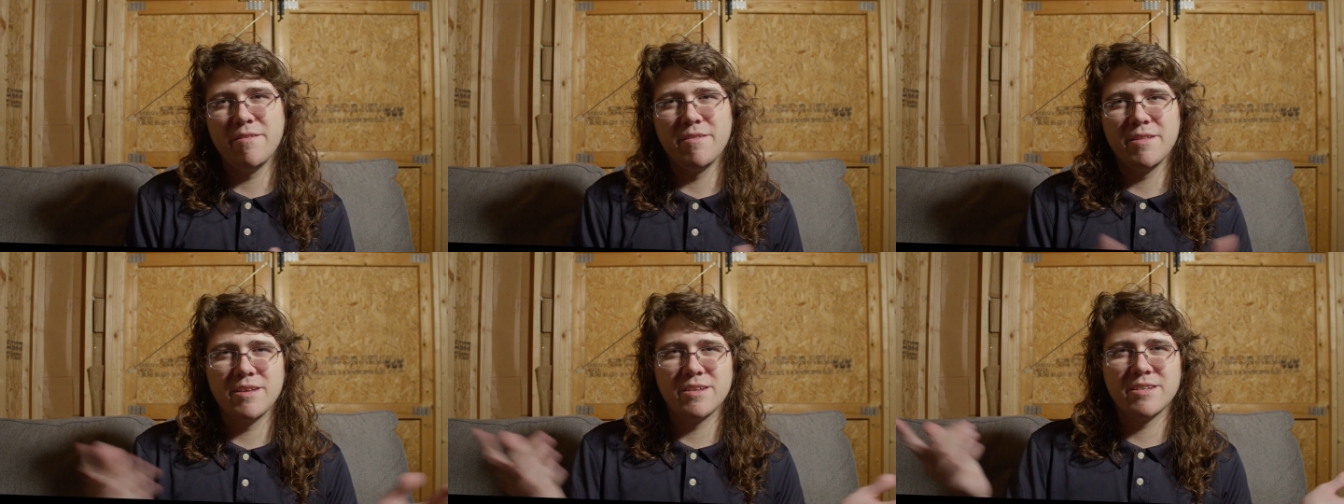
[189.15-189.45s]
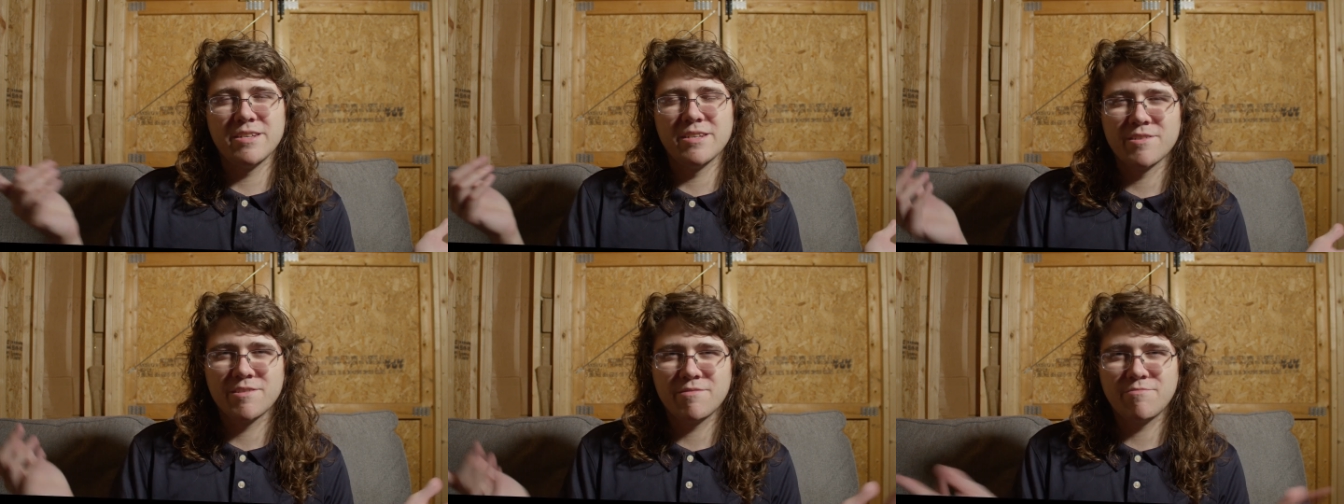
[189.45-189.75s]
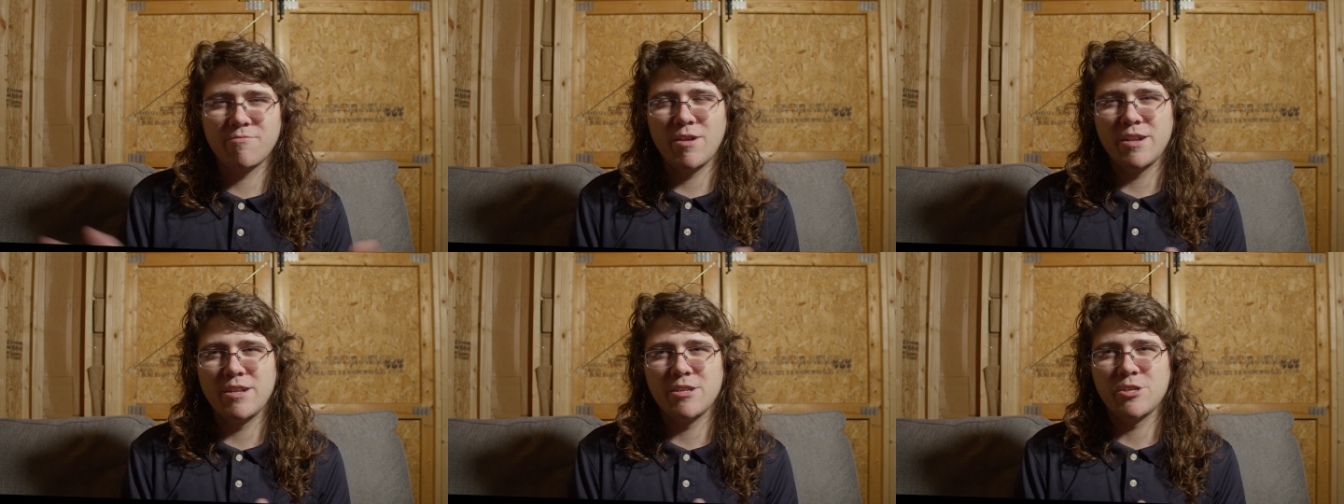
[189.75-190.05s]
and this is
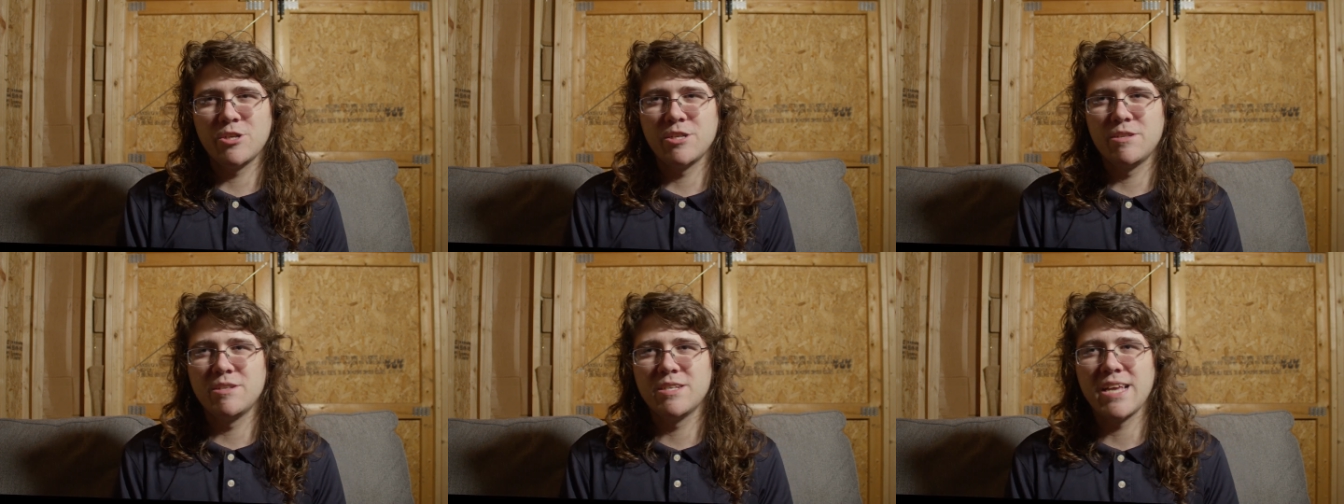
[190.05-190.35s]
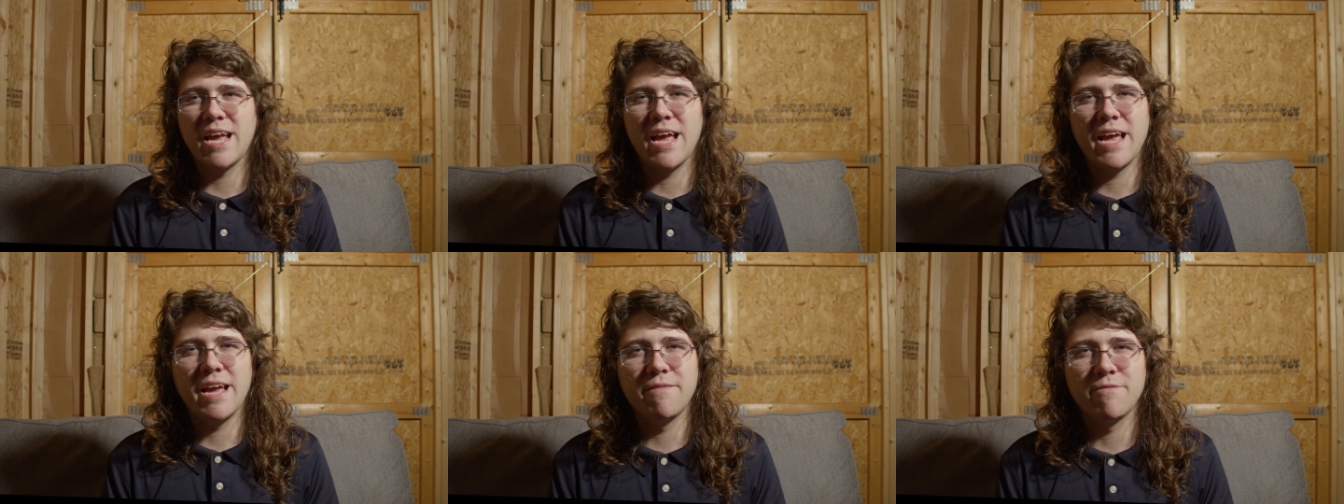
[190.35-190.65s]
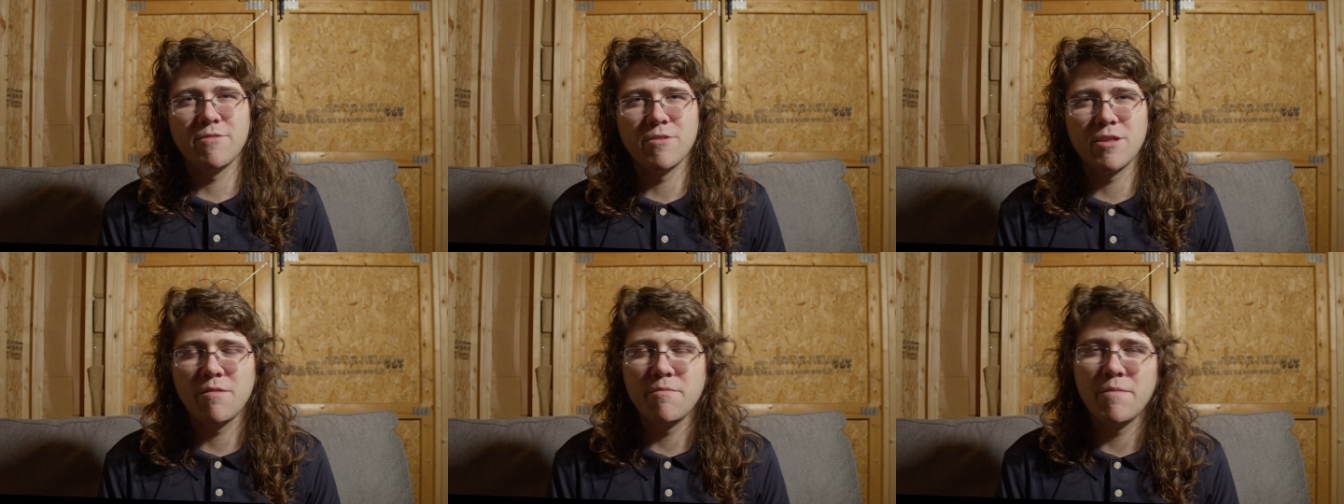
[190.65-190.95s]
what it should say
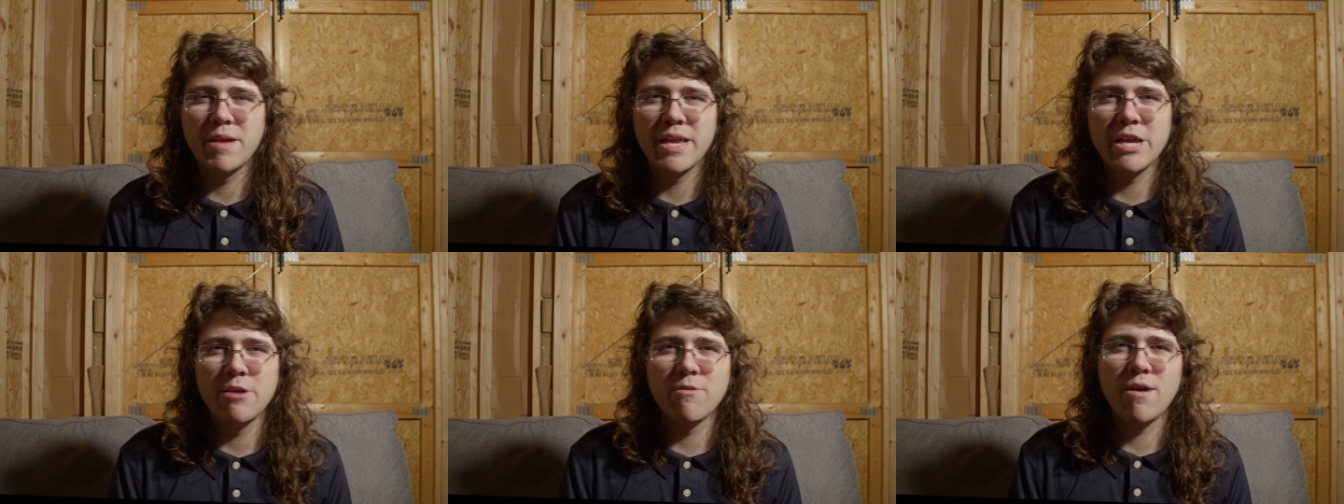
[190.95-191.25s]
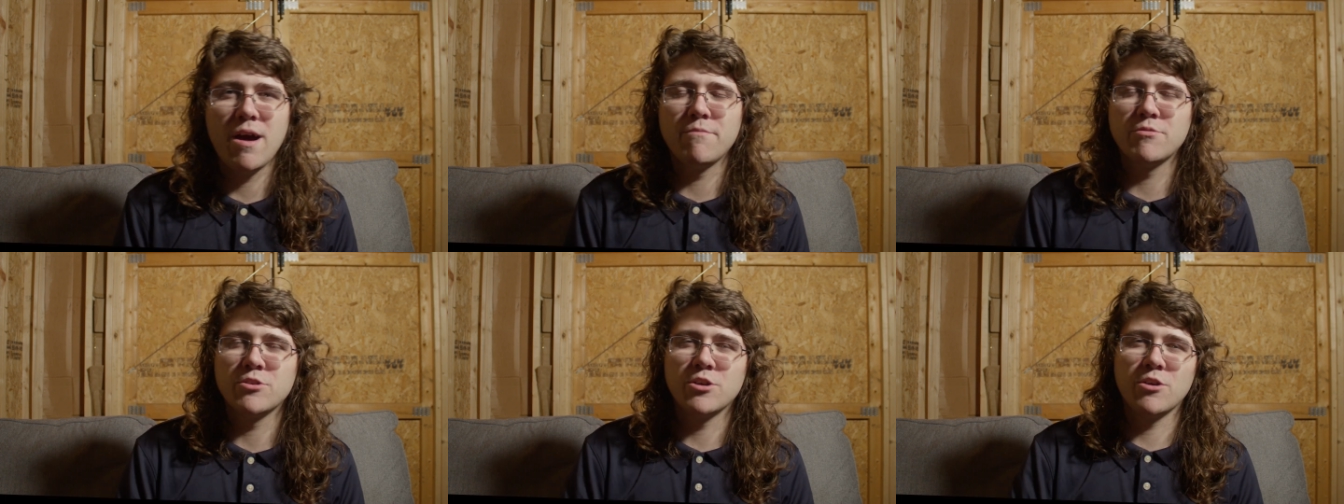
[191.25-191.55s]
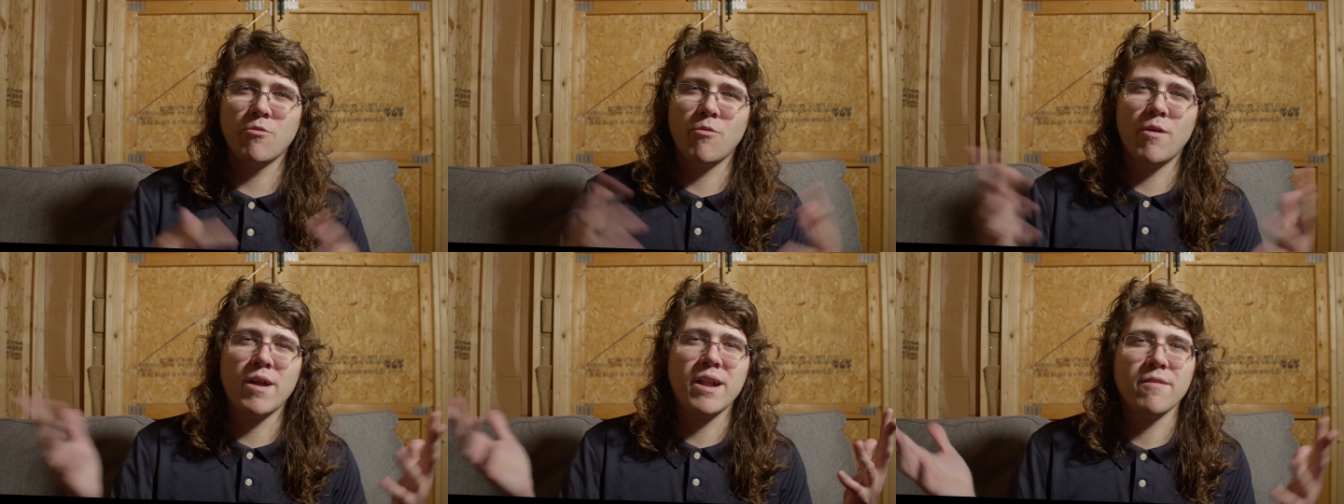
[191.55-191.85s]
for the menu option
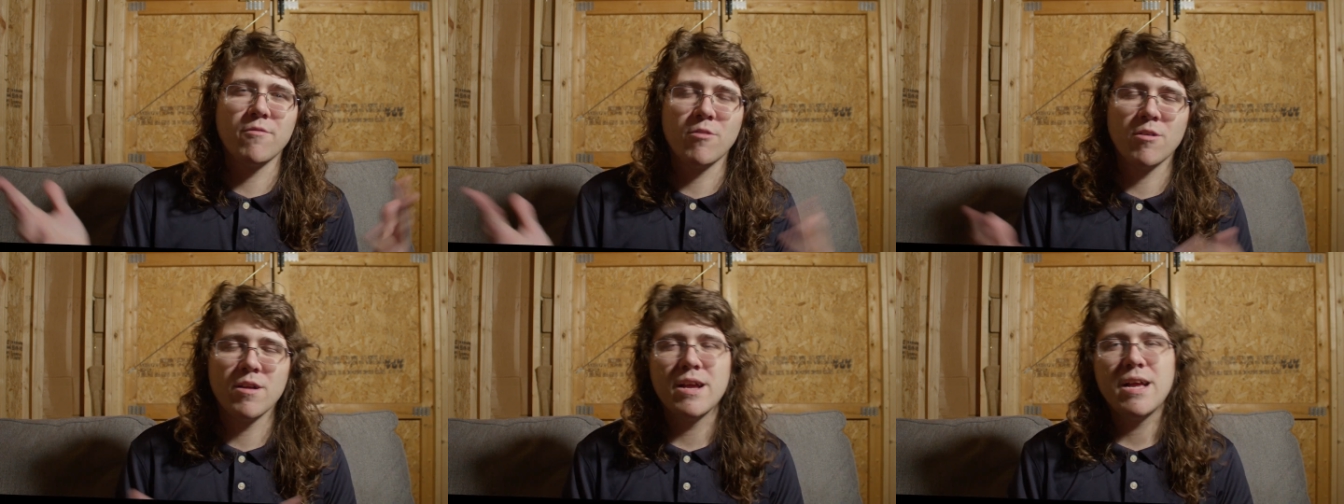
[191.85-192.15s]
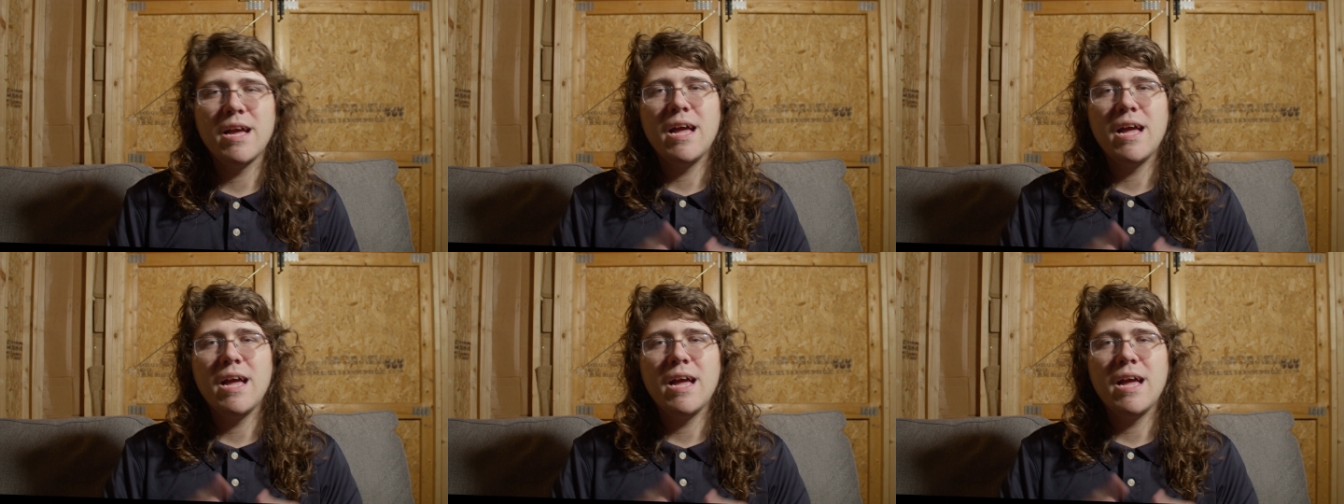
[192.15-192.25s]
or whatever.